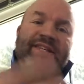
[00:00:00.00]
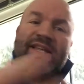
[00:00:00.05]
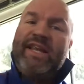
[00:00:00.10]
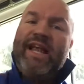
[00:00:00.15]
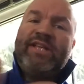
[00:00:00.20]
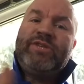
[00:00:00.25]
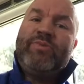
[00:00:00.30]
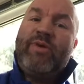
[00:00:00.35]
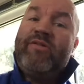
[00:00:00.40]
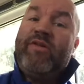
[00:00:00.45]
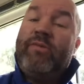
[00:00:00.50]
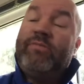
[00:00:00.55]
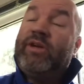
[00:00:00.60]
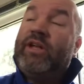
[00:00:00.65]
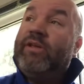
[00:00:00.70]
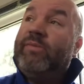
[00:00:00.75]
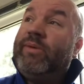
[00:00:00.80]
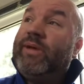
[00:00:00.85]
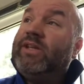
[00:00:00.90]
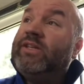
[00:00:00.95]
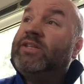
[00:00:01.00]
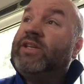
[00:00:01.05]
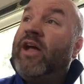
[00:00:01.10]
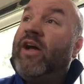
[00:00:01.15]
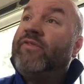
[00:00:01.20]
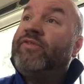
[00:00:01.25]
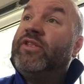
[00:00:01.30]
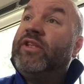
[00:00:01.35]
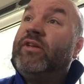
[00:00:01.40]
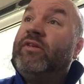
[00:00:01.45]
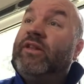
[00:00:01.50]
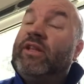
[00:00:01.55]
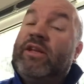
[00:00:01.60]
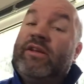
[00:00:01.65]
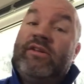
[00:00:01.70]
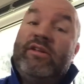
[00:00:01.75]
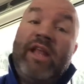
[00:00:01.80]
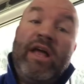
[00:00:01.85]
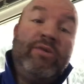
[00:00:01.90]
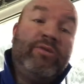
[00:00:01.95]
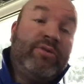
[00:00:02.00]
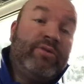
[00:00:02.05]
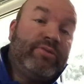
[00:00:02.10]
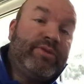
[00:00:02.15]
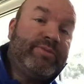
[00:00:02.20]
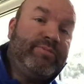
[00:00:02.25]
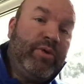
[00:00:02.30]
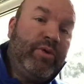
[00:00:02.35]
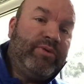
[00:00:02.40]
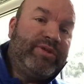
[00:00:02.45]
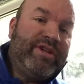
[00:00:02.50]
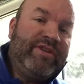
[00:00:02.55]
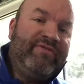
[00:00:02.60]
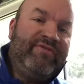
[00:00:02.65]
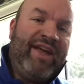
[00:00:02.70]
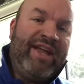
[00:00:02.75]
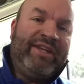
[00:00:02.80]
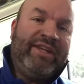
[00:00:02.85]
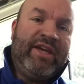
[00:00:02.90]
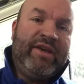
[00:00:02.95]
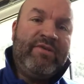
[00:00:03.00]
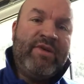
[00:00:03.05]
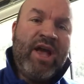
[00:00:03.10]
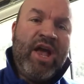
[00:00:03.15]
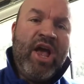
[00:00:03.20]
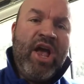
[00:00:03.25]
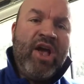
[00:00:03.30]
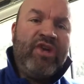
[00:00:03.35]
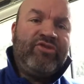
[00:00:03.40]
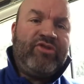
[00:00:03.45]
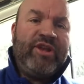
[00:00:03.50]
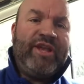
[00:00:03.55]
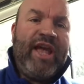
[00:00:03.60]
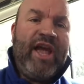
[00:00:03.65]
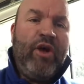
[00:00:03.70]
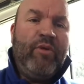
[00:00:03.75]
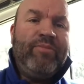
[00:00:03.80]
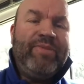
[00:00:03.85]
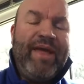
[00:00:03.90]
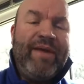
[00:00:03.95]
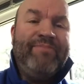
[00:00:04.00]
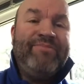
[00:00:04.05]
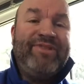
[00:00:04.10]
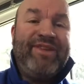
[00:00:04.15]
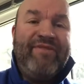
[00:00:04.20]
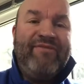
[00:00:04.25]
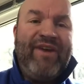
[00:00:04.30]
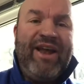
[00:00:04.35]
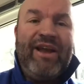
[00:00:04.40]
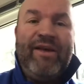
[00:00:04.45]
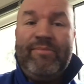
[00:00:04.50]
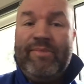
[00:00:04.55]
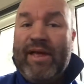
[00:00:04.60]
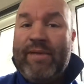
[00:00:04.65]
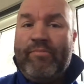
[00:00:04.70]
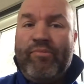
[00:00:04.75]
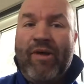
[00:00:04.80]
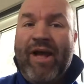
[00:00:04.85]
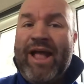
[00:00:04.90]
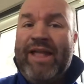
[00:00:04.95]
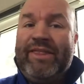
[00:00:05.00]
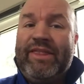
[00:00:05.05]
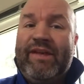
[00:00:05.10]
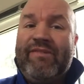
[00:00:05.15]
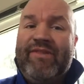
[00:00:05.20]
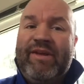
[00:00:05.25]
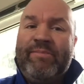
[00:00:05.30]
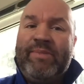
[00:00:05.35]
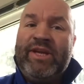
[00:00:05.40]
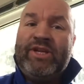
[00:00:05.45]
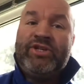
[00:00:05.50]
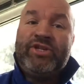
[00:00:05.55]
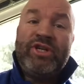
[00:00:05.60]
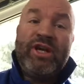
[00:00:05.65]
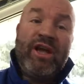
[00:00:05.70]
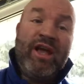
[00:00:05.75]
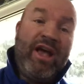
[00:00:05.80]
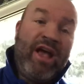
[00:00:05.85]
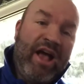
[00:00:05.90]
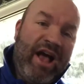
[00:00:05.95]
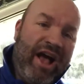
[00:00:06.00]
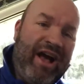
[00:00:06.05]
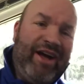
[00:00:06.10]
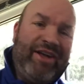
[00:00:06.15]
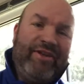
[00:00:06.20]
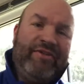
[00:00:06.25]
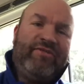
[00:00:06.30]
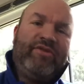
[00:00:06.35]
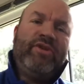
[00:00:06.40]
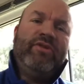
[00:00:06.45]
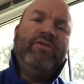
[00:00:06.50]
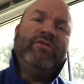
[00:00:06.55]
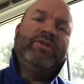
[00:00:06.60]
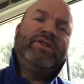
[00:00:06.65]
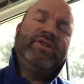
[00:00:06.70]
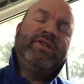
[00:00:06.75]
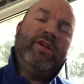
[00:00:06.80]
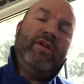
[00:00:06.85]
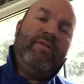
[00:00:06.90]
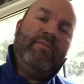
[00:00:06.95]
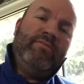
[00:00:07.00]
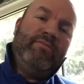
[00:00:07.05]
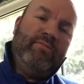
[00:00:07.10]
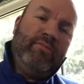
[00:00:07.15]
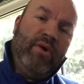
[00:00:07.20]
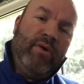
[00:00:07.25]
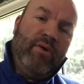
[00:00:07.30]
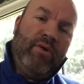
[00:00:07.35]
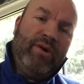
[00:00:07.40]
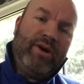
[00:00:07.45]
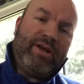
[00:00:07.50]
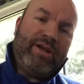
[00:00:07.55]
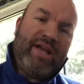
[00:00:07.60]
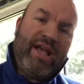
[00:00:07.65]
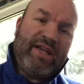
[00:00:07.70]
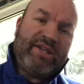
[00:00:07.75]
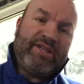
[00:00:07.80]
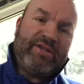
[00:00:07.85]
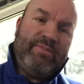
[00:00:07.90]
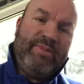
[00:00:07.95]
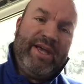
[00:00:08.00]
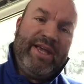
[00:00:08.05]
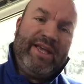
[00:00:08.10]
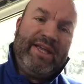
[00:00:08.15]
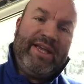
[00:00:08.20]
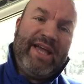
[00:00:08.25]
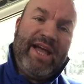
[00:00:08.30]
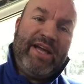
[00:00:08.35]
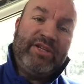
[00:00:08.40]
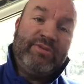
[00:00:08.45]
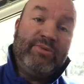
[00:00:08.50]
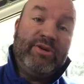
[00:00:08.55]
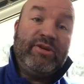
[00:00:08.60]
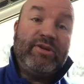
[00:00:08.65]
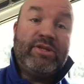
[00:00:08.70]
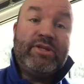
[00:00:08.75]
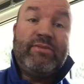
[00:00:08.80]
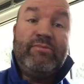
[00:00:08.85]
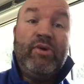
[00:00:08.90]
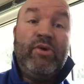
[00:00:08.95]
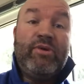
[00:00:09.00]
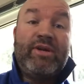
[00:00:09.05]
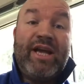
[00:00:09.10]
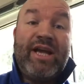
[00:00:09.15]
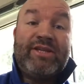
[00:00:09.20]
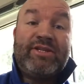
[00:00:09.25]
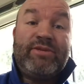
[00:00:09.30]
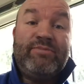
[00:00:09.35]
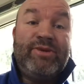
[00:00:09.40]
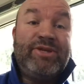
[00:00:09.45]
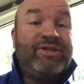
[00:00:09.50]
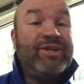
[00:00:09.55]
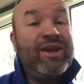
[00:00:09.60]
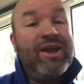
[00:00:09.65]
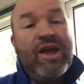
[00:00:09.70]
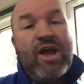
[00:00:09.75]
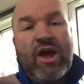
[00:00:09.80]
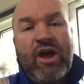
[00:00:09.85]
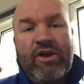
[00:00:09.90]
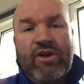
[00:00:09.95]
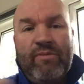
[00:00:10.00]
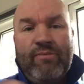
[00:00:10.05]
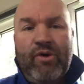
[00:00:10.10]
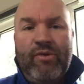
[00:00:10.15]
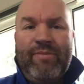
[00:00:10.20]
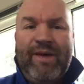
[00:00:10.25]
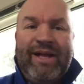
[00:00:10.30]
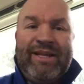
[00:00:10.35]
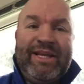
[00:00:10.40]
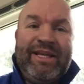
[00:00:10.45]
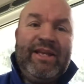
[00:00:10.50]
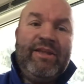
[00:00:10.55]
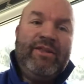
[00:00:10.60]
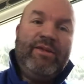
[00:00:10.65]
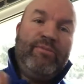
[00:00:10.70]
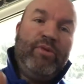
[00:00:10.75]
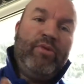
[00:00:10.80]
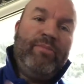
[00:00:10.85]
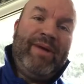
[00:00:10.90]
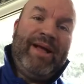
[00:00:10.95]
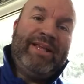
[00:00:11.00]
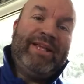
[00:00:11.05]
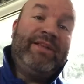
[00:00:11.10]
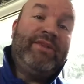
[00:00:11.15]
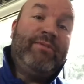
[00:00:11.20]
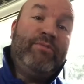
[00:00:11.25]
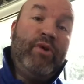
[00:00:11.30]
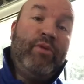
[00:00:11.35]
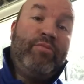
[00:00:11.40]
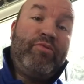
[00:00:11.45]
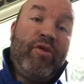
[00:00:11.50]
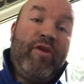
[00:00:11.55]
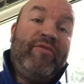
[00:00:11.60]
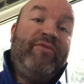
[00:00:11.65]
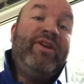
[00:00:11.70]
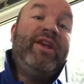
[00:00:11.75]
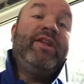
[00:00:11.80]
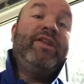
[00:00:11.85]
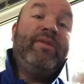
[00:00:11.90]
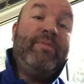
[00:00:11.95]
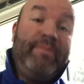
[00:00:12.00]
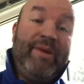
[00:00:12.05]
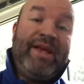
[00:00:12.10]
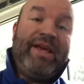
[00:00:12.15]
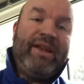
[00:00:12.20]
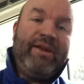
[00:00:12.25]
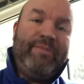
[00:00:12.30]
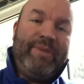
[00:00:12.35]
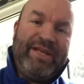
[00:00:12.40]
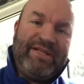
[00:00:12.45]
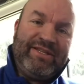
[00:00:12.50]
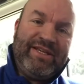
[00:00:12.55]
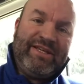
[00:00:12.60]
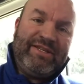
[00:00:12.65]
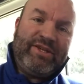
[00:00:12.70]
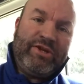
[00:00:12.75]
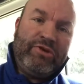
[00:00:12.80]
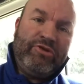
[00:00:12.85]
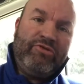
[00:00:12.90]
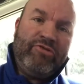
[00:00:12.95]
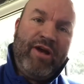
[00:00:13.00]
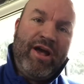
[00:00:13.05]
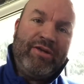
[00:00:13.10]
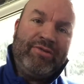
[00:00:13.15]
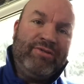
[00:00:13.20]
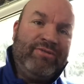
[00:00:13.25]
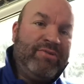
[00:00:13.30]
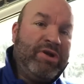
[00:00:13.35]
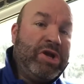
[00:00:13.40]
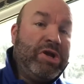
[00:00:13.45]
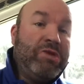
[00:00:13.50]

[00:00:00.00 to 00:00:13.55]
So that's where I'm going to be this afternoon, a little local sporting venue, trying to help them develop their brand, their image, and of course, more customer engagement, because the more customers, the more money, the more profit, the bigger the business can grow.